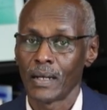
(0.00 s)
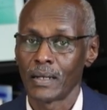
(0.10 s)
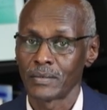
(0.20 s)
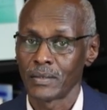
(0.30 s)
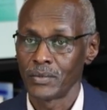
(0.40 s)

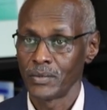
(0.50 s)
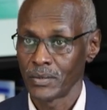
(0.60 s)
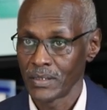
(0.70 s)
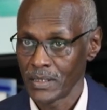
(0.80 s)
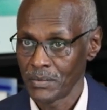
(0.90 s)
And the new
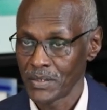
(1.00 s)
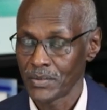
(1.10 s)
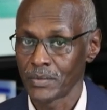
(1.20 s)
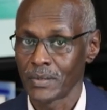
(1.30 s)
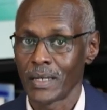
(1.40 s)
regime in
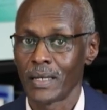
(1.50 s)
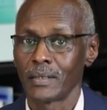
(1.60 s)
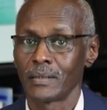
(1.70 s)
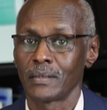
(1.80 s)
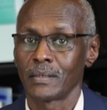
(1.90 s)

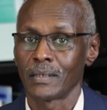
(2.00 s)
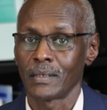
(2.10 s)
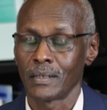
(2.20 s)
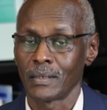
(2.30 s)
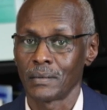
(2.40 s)

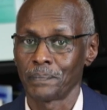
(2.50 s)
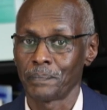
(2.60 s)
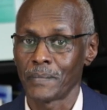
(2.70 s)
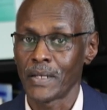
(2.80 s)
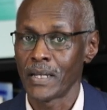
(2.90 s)

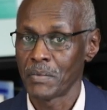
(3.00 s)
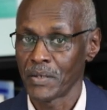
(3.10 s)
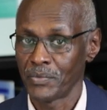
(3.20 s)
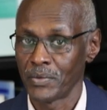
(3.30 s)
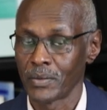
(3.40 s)
Sudan
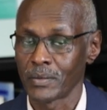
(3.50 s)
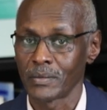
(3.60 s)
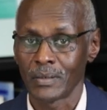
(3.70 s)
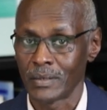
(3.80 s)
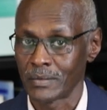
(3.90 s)
aiming for,
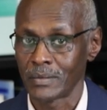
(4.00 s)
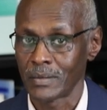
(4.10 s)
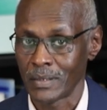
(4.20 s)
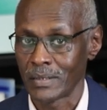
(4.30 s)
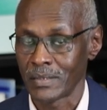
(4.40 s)

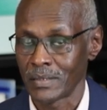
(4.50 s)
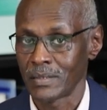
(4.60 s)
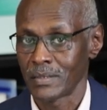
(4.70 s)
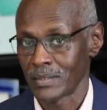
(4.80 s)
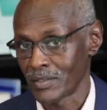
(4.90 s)

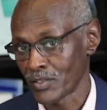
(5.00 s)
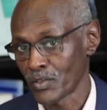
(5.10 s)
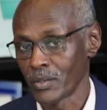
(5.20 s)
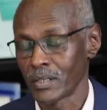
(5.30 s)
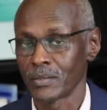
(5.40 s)
as the
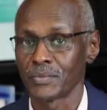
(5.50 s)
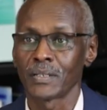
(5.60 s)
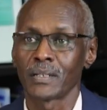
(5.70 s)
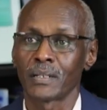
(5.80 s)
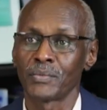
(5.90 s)
slogan of
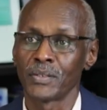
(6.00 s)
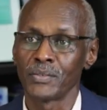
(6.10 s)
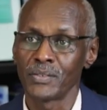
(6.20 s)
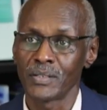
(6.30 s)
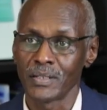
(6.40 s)
the
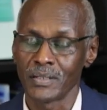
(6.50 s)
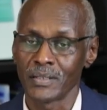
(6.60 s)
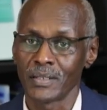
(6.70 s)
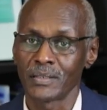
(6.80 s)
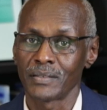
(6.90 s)
revolution is,
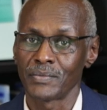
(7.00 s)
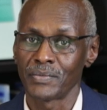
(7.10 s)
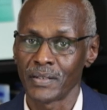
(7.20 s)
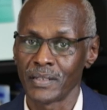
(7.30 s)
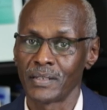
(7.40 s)
that
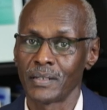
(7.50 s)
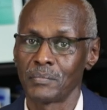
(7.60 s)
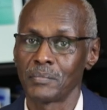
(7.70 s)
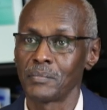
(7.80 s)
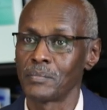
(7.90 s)

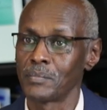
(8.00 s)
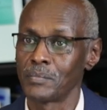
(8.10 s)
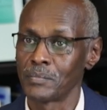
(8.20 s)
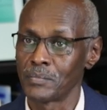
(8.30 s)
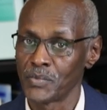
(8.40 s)
freedom,
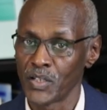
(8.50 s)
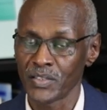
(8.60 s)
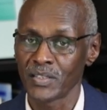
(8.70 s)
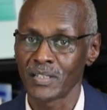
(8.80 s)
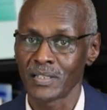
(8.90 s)

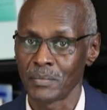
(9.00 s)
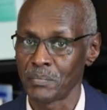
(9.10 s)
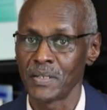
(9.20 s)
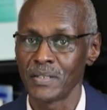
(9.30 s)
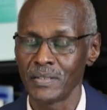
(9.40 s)
justice and
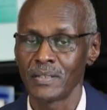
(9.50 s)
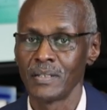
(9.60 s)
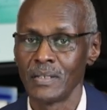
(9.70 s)
peace